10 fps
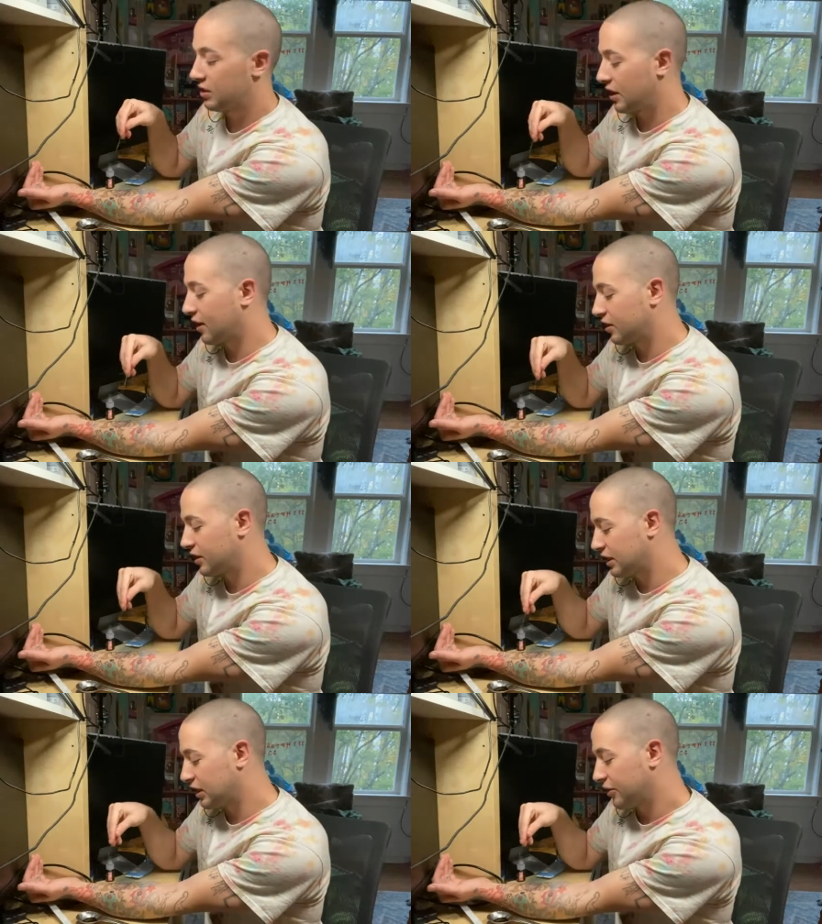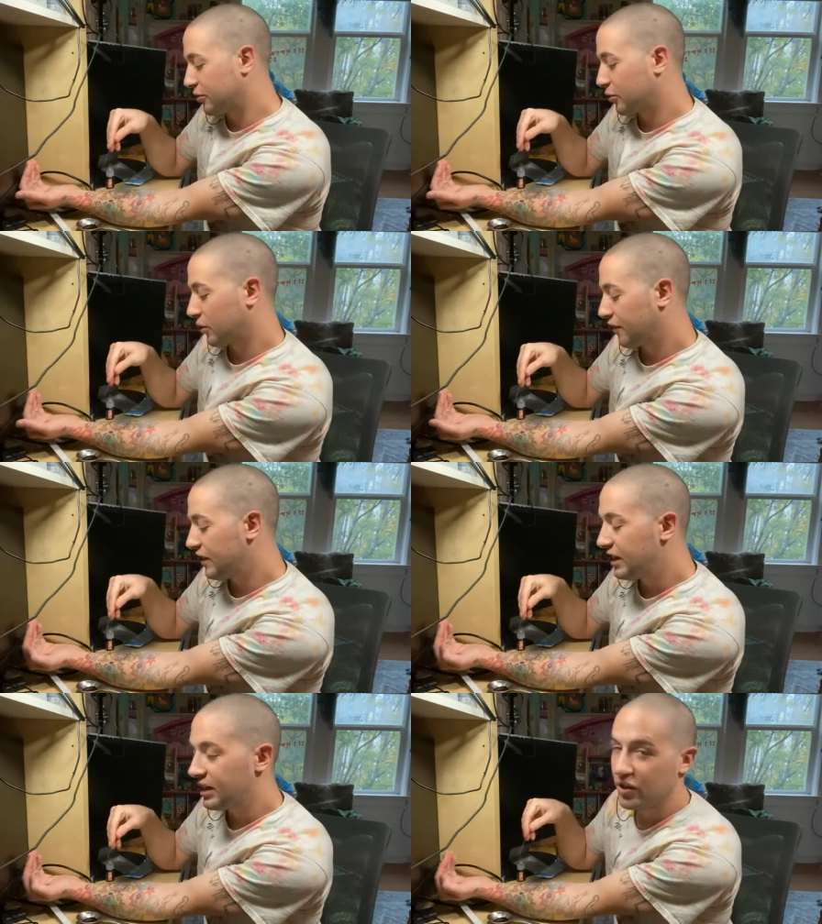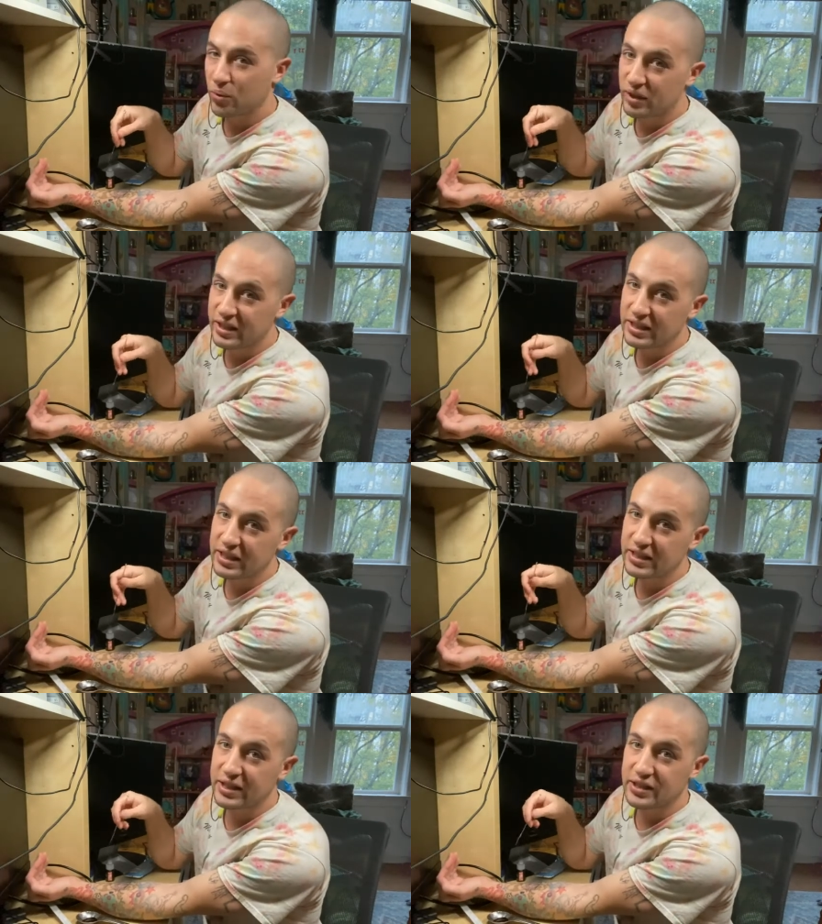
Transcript: I already did a little graffiti on the wrist that says